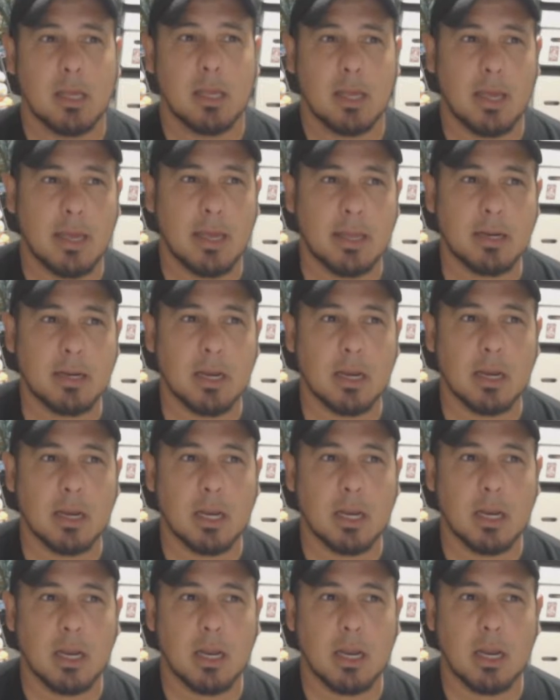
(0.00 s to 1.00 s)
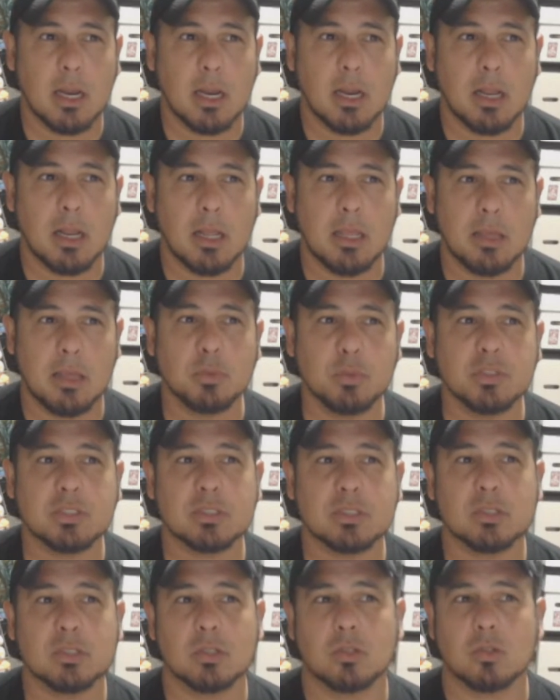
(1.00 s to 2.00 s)
And it
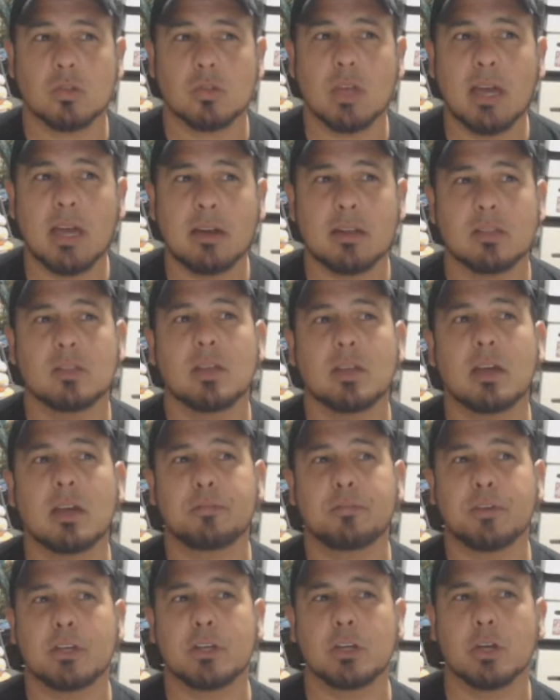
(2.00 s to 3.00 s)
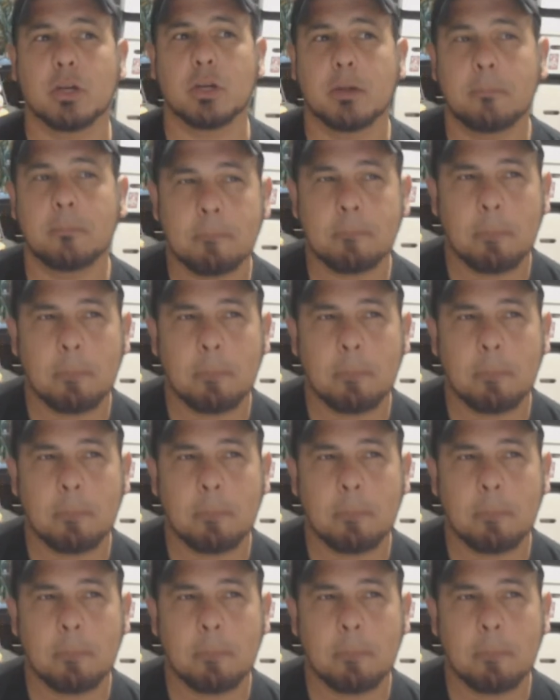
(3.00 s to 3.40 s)
was, you gotta figure,